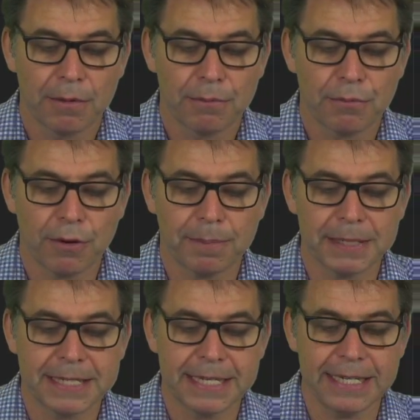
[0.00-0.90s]

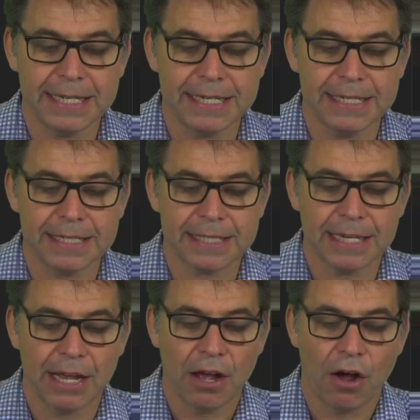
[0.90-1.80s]
Properties
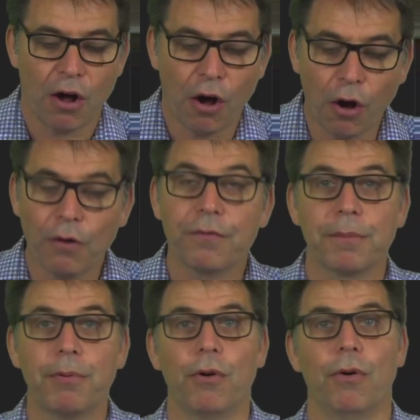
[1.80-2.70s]
of
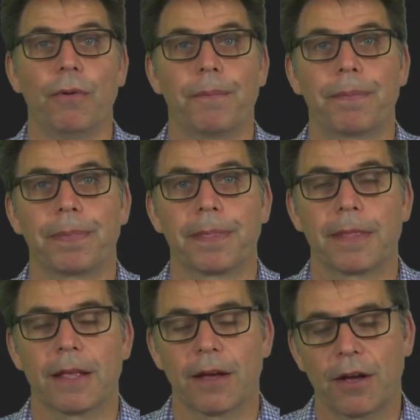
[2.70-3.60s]
the ball.
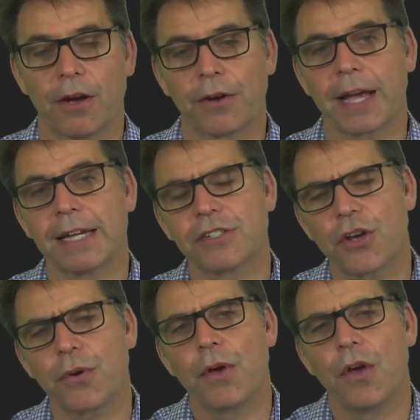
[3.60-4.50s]
Okay,
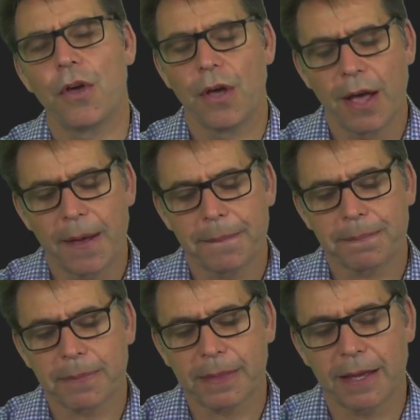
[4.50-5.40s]
so
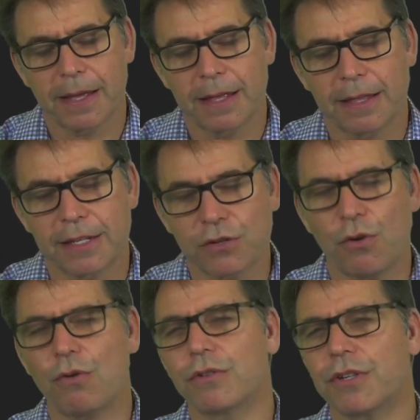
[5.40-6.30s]
there's
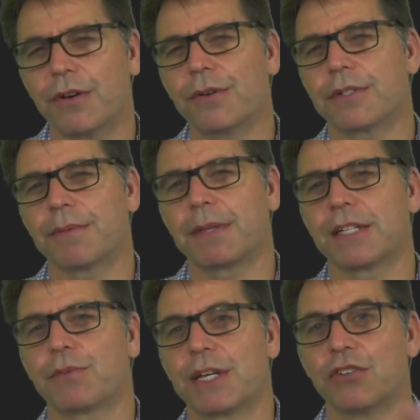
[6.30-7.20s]
also some
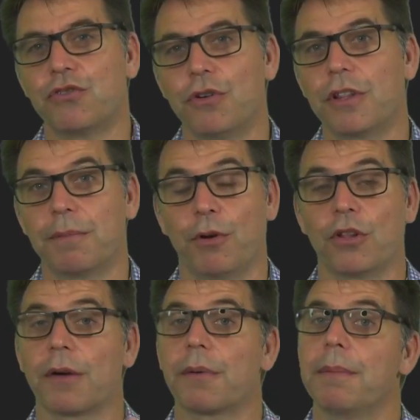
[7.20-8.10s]
things we can do to the ball,
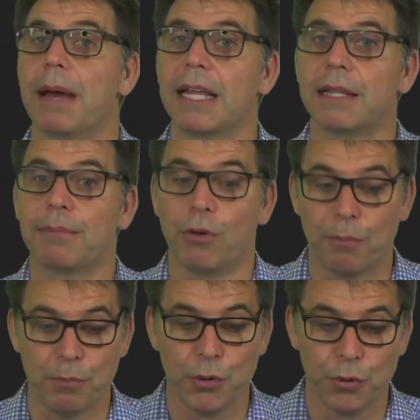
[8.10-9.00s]
like we made the ball
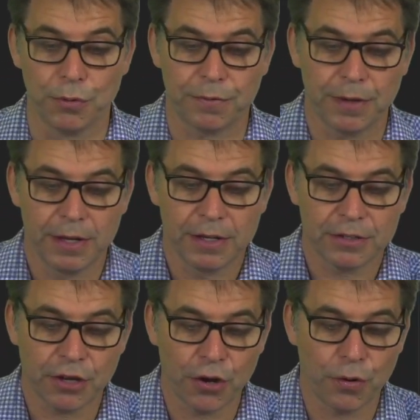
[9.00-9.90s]
move.
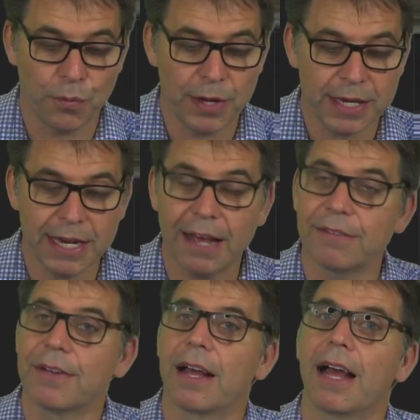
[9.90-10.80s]
So we could have